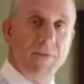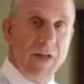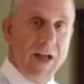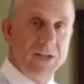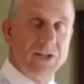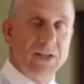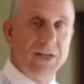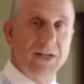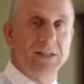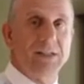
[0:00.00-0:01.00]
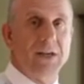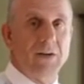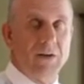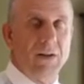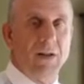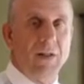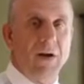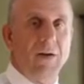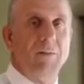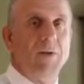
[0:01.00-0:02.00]
flashing and sounding the
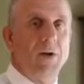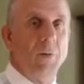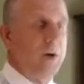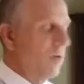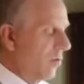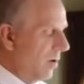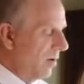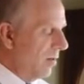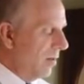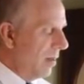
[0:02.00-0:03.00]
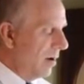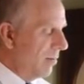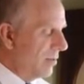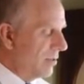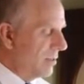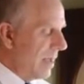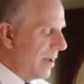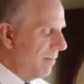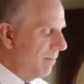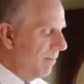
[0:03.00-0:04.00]
alarm until we trigger the alarm to
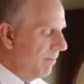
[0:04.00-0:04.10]
stop.